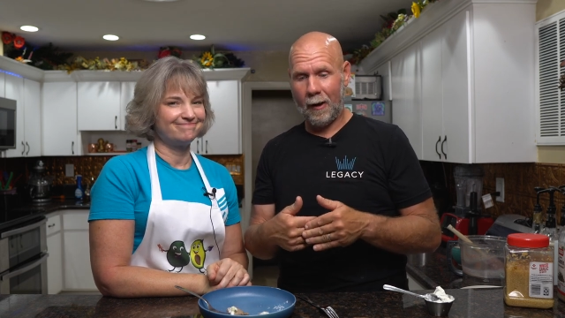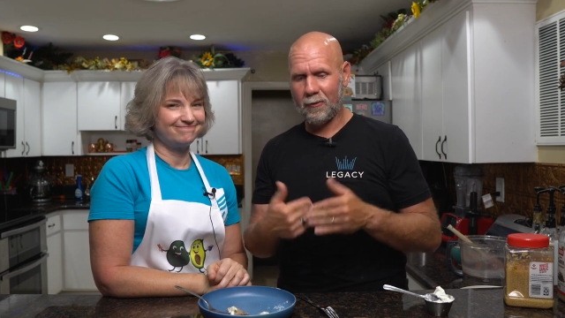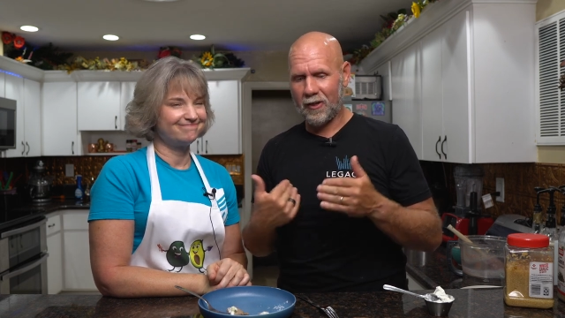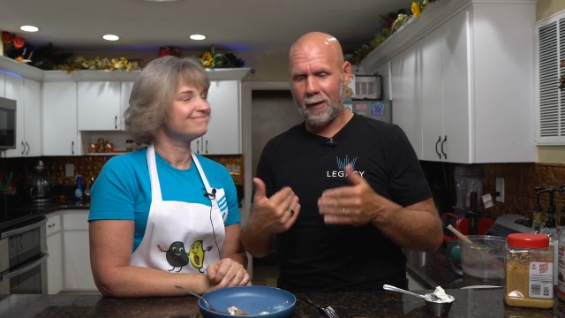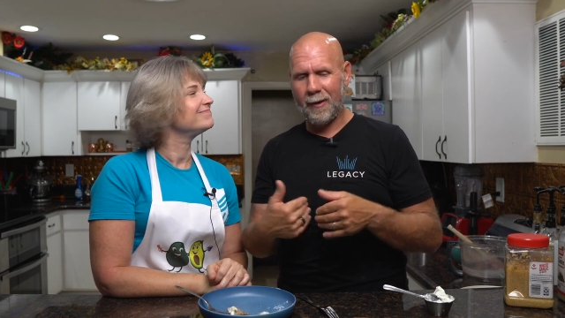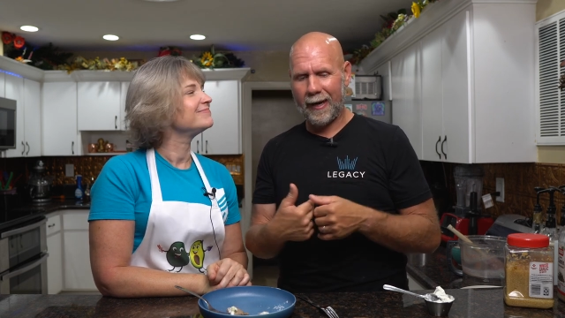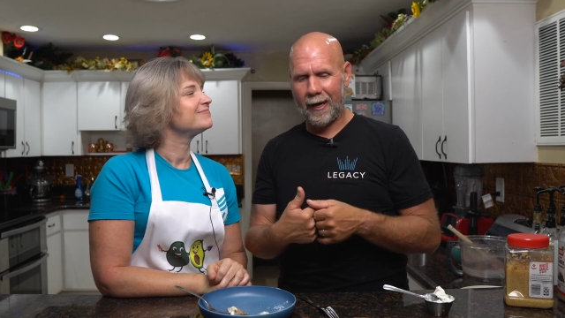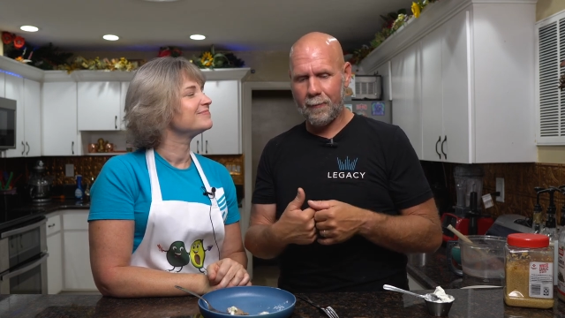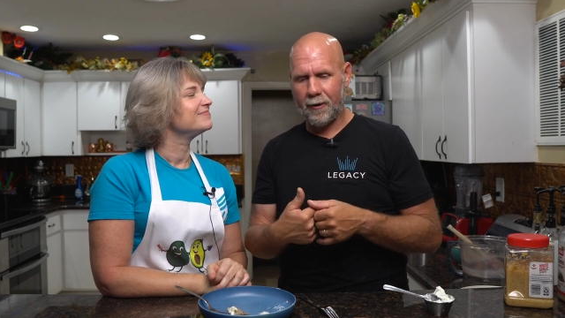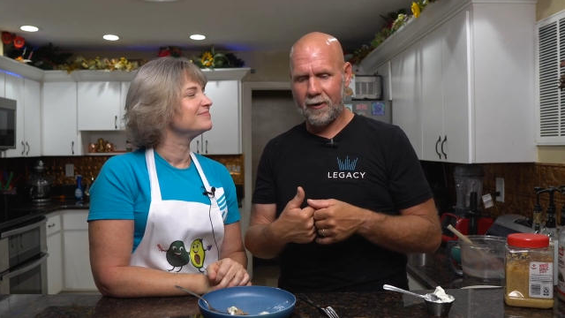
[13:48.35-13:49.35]
Speaker 1: I was gonna make
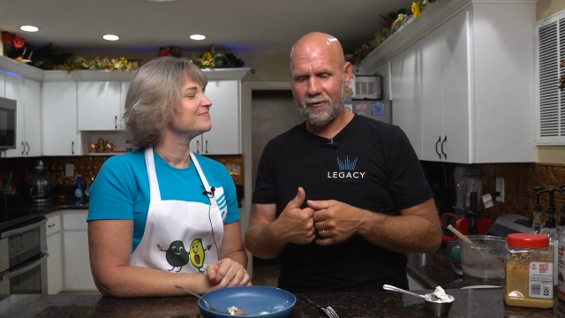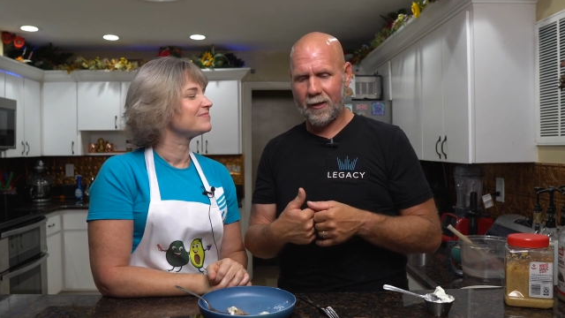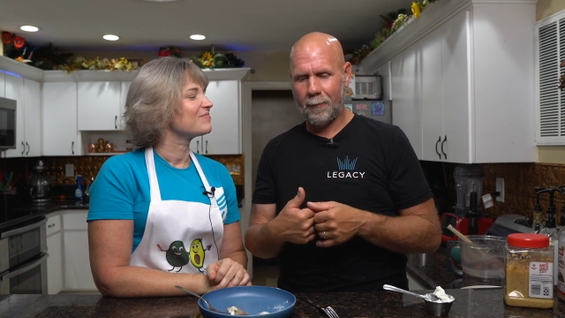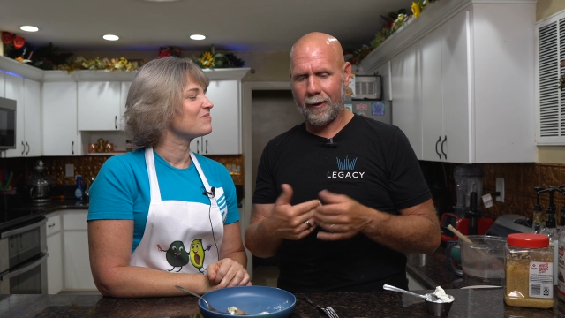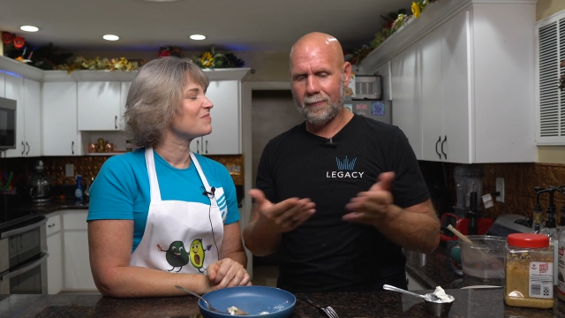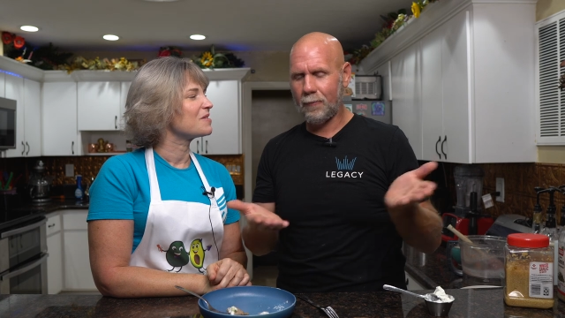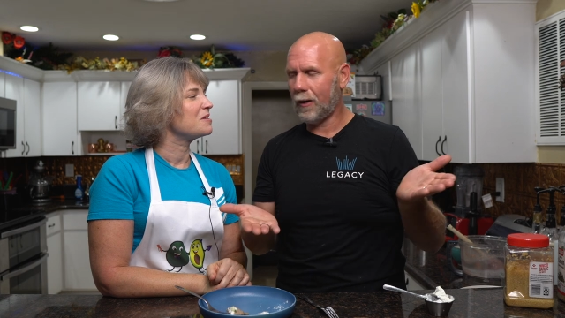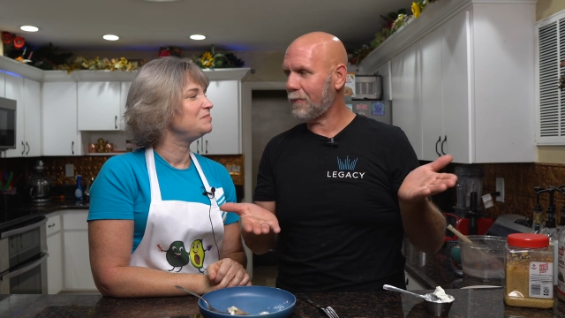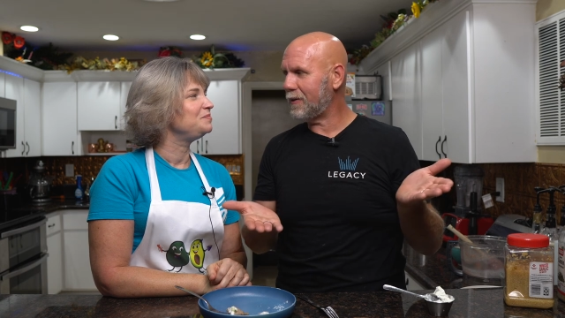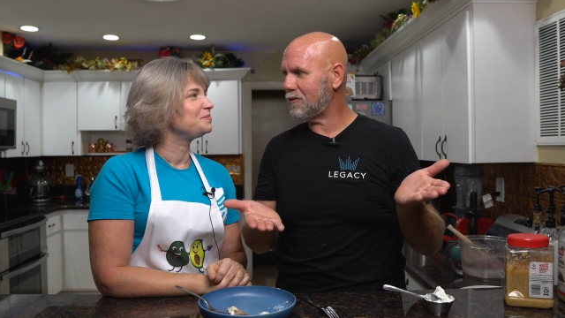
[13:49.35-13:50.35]
hamburgers and I'm like,
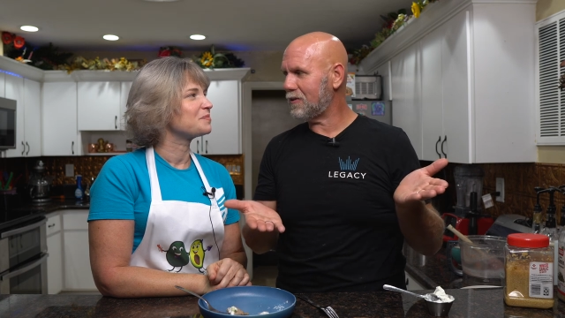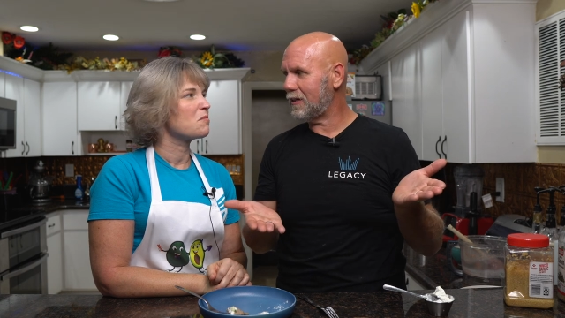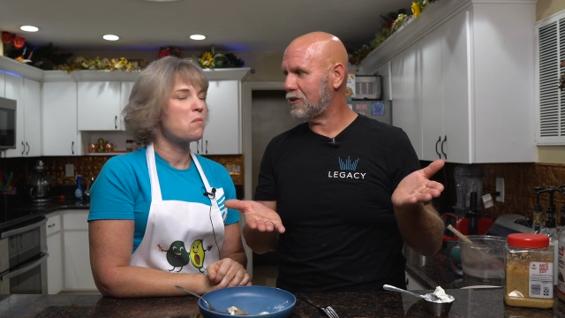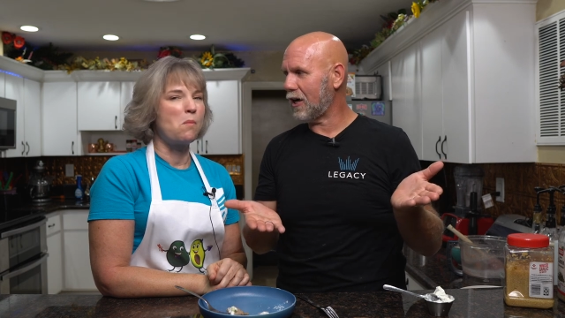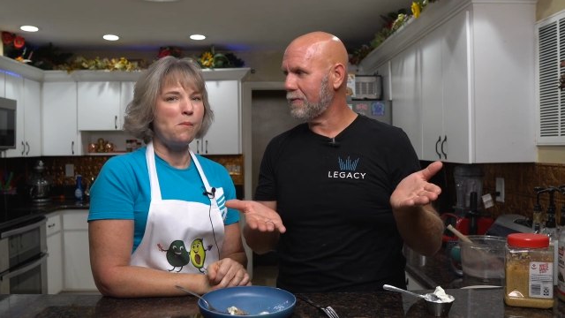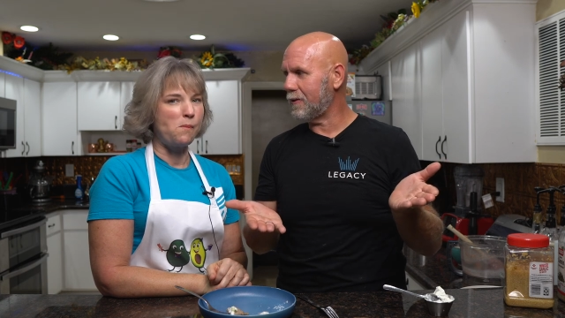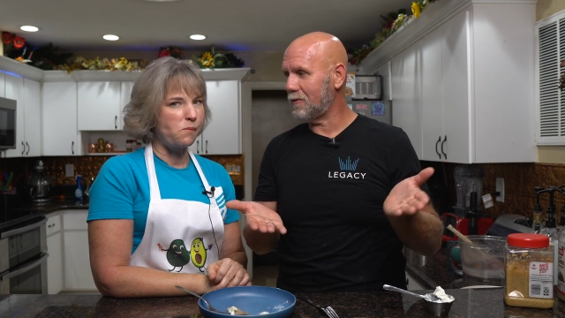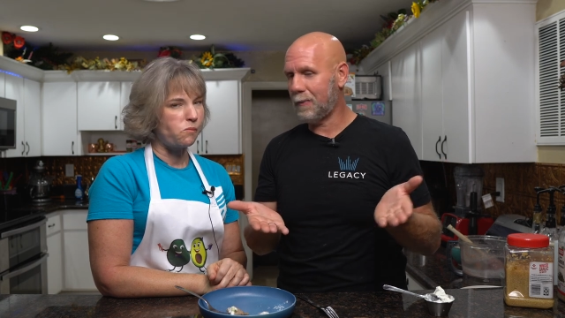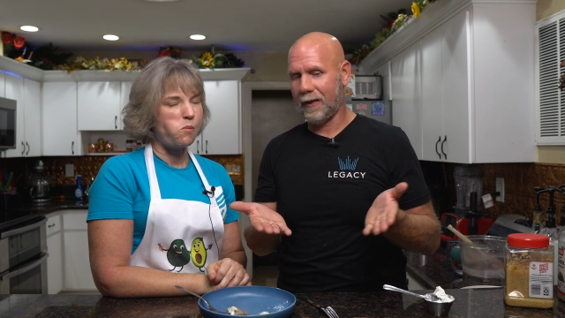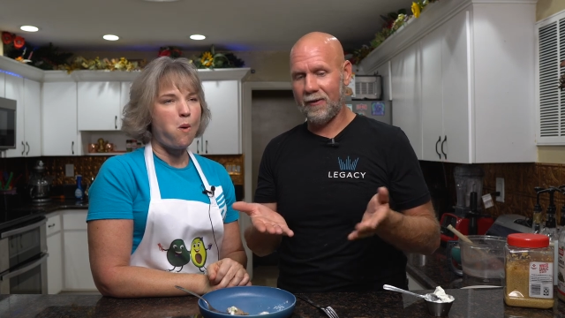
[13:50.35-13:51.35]
why don't we just eat
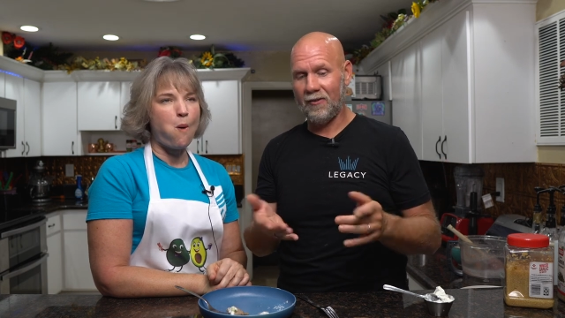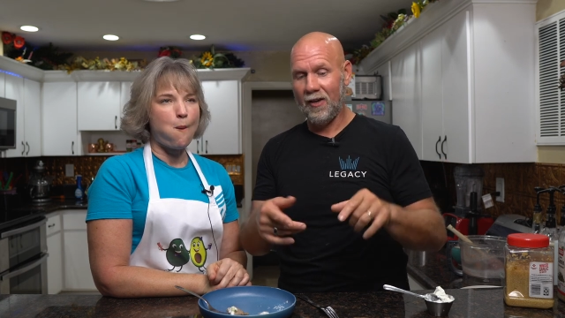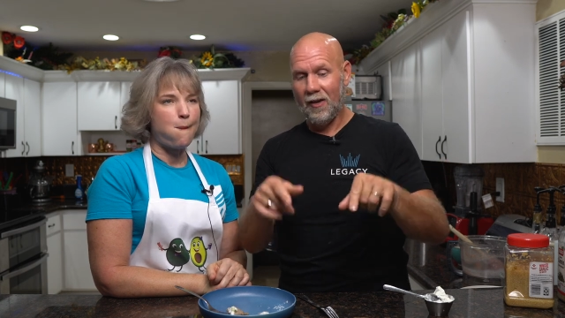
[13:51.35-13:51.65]
gyros? Because